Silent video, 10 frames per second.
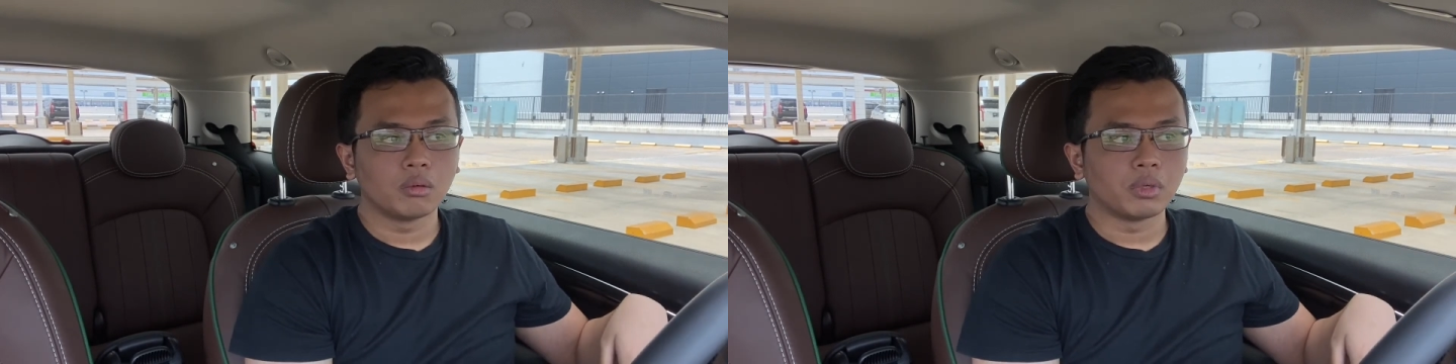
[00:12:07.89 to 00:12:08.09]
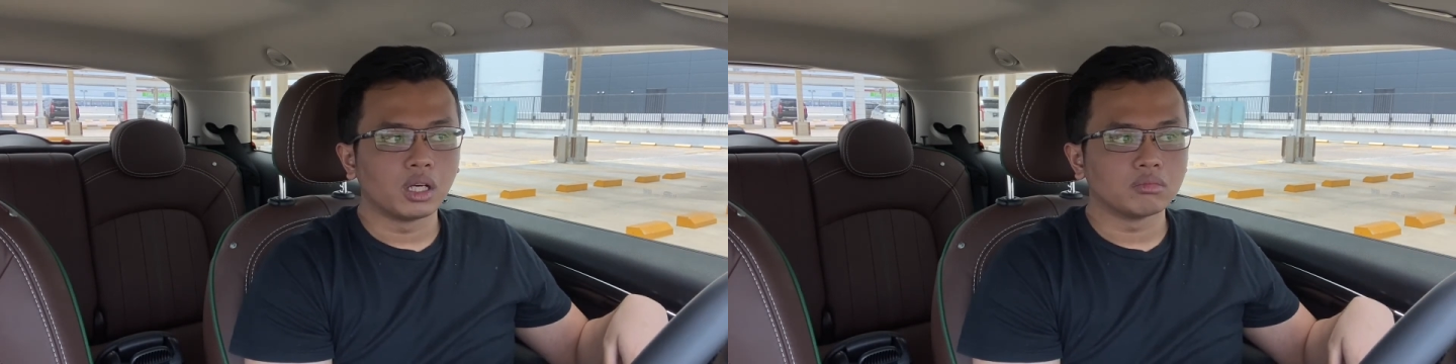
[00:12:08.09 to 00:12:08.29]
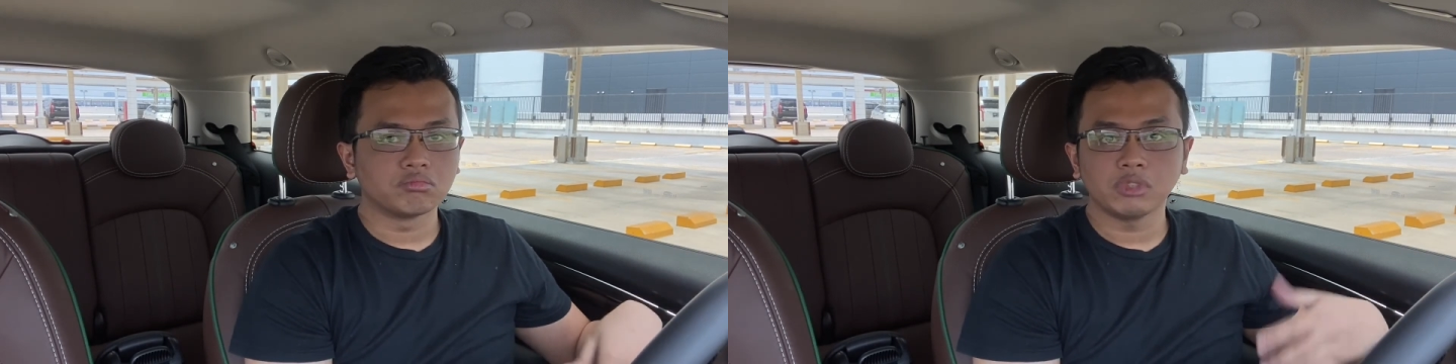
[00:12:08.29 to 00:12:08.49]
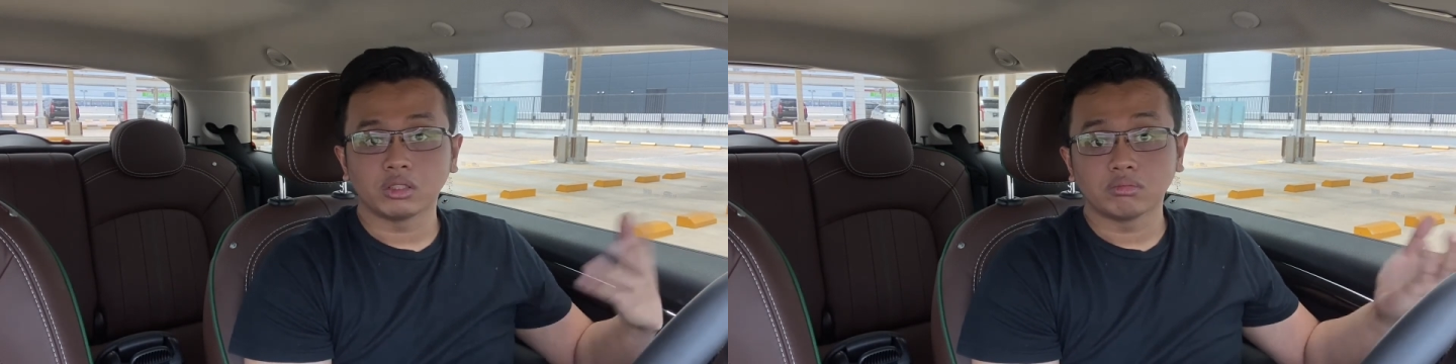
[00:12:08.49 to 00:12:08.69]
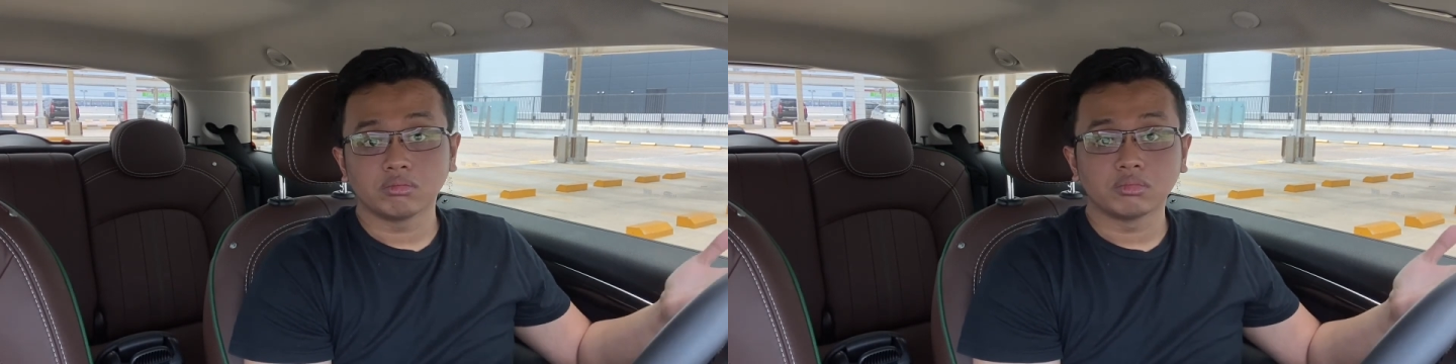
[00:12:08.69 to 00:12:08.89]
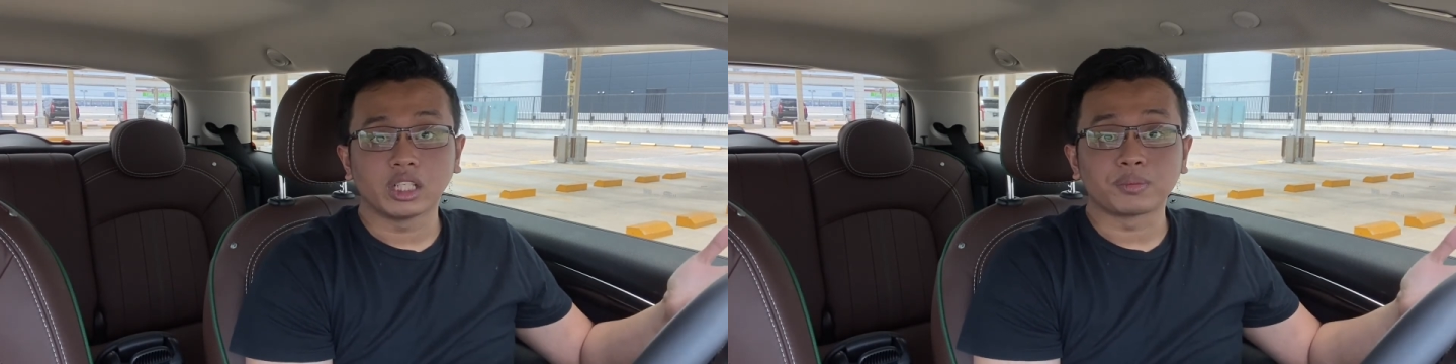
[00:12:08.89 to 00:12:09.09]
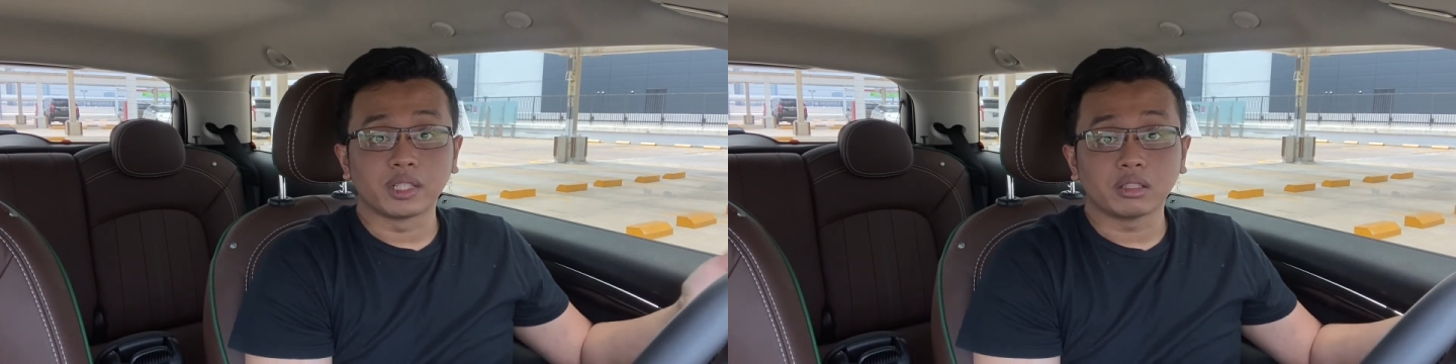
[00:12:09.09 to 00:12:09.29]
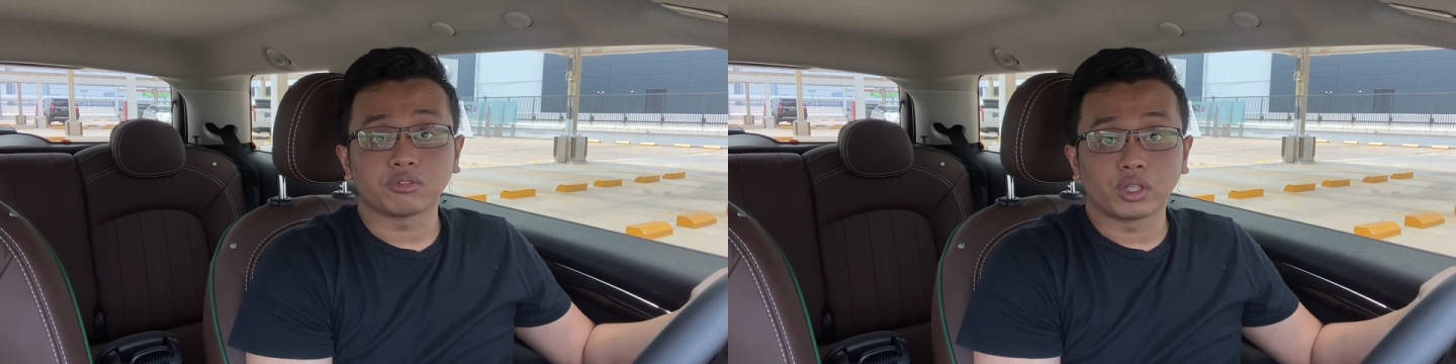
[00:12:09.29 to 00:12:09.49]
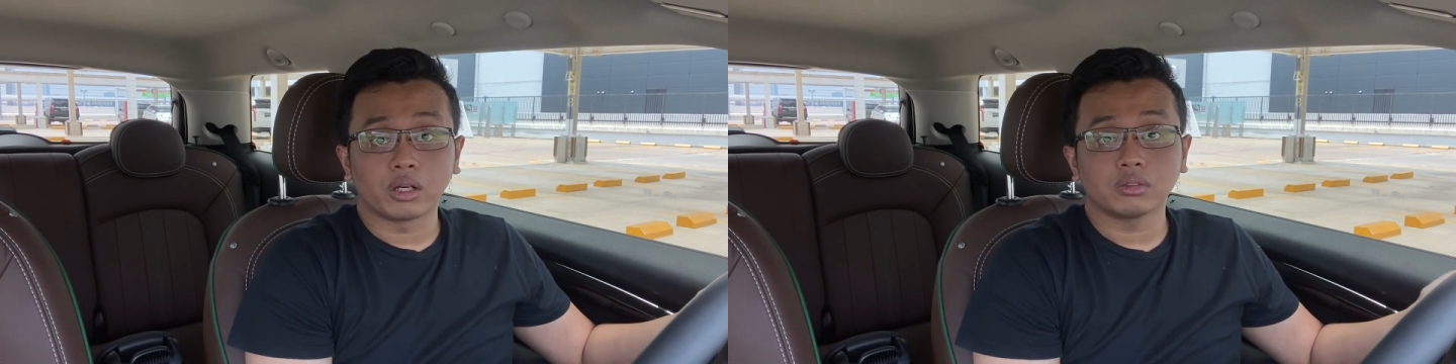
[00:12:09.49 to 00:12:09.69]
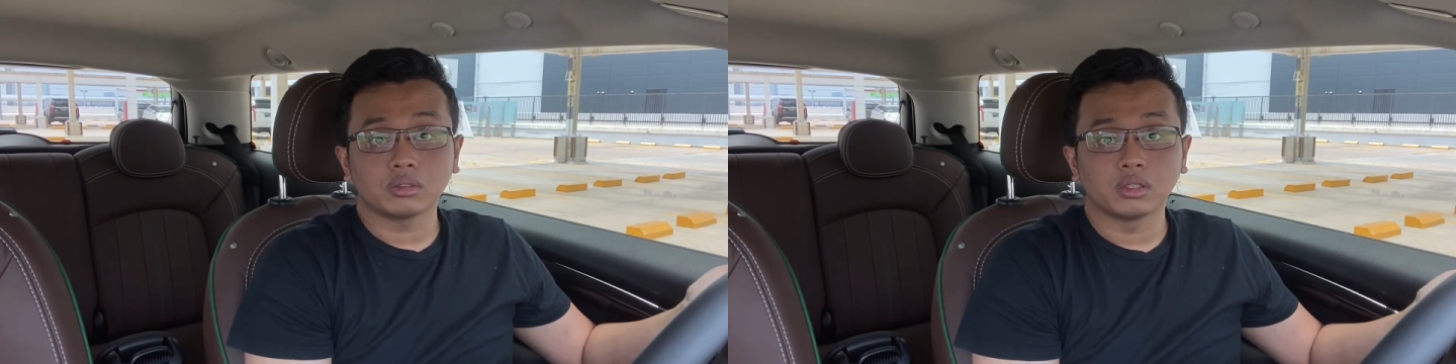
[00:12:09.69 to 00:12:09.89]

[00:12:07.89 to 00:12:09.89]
But you know, that's been it for now,